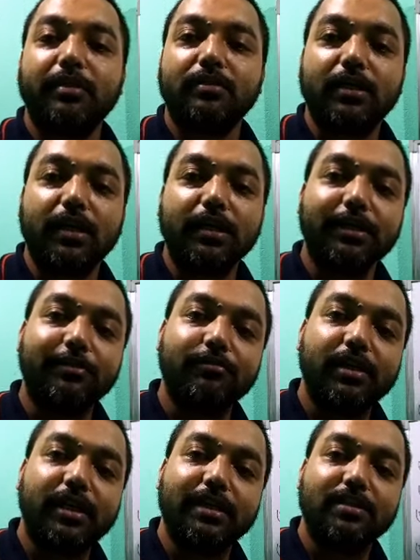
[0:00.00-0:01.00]
turn into a
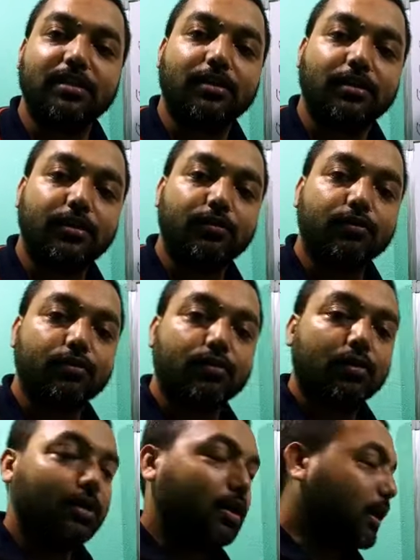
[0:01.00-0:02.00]
desert due
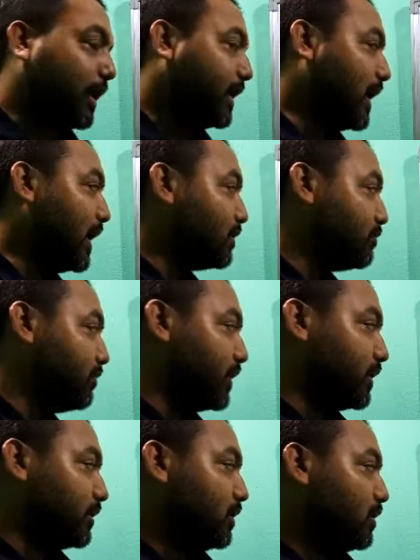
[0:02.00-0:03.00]
to an earthquake.